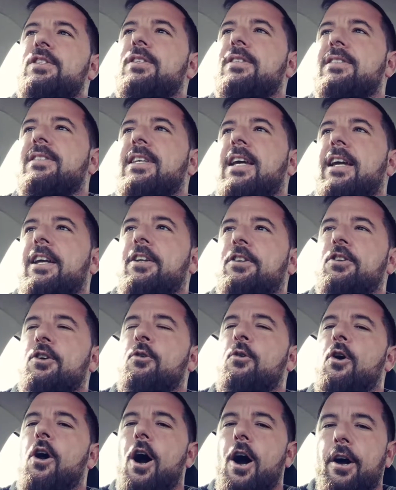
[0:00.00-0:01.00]
Just taken the
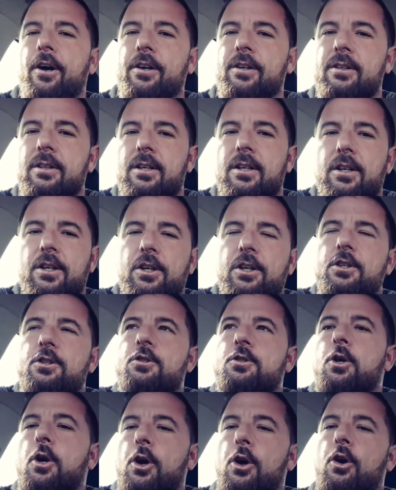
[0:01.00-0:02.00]
wrong
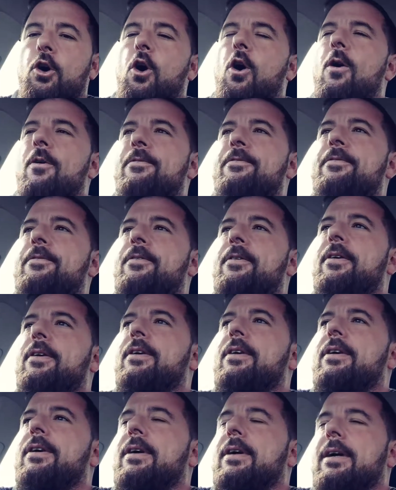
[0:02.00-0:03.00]
turn off,
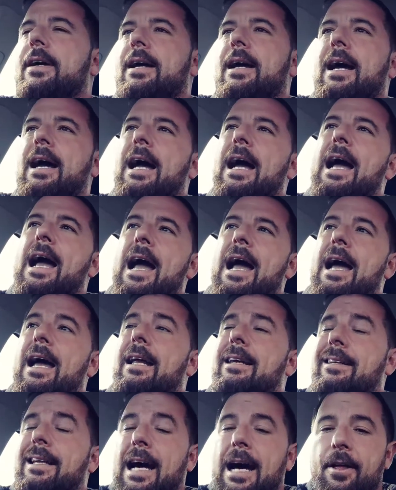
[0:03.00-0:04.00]

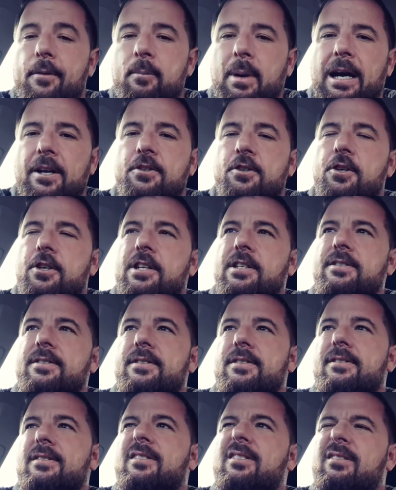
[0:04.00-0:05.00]
and now my
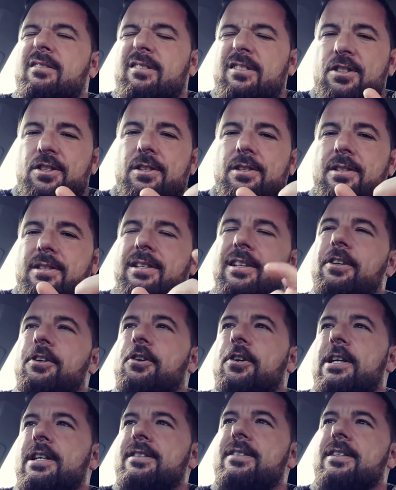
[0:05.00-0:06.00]
journey's just
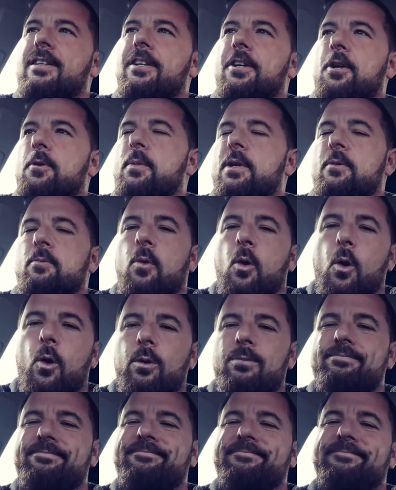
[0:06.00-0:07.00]
increased a little bit more.